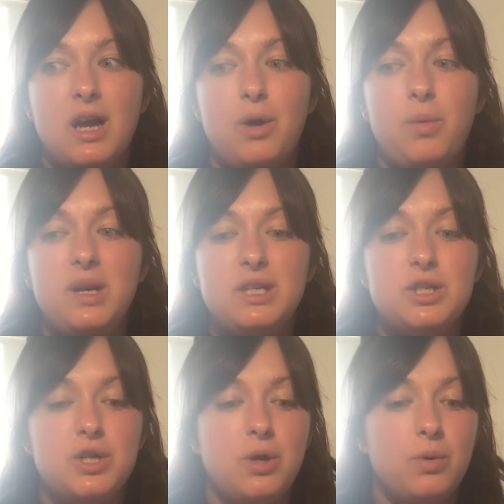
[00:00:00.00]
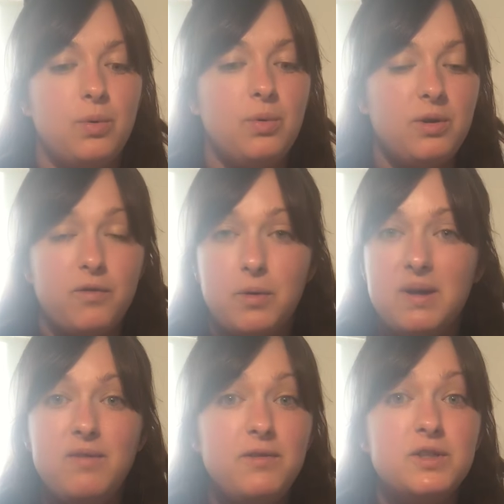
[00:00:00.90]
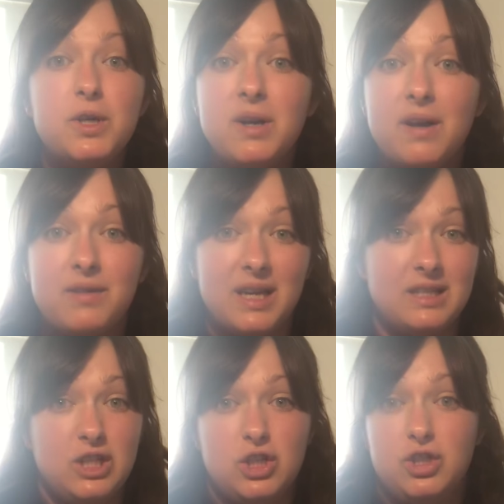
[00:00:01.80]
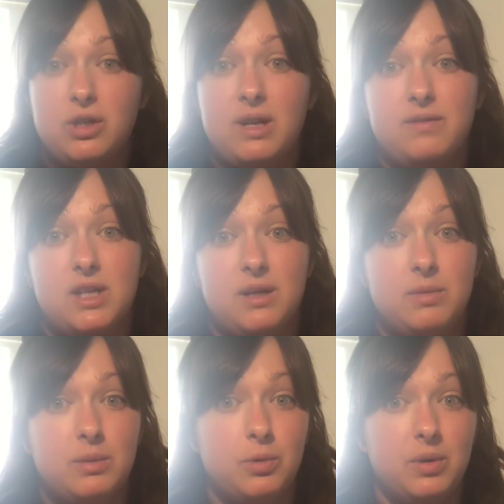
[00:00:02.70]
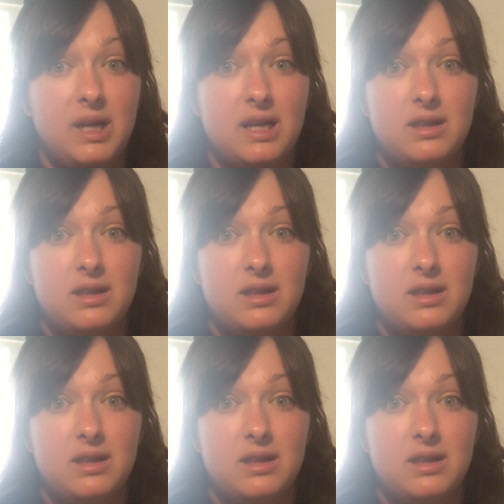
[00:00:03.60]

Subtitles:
wanted to show all of you, even if you don't have kids and you just don't have time in the morning,